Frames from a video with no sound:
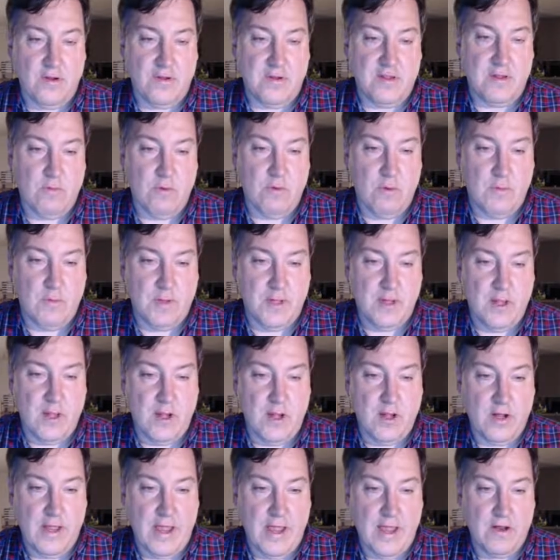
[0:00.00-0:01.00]
So when we
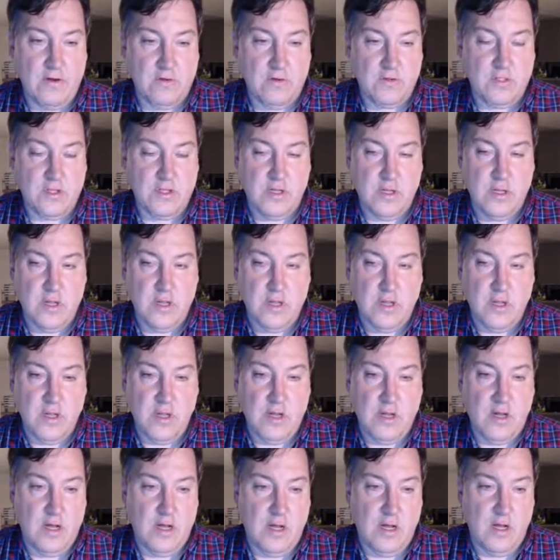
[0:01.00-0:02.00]
log out
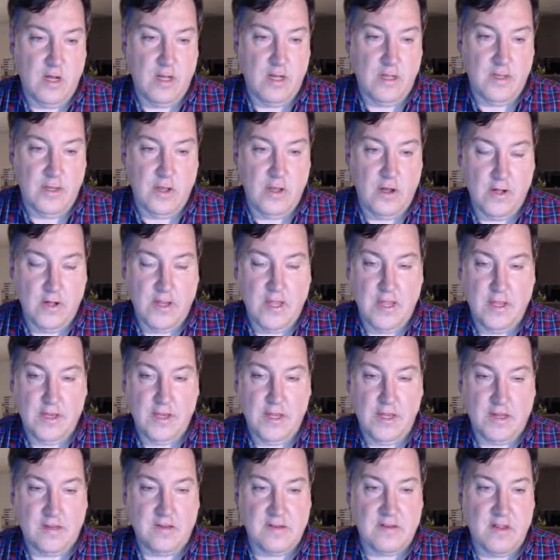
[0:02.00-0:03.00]
and log in
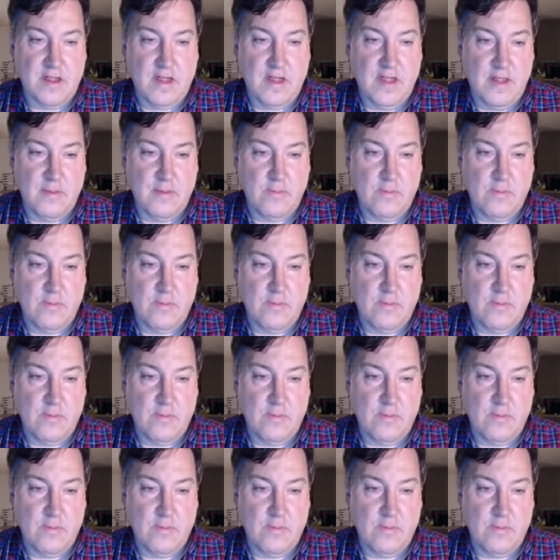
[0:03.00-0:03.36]
next time,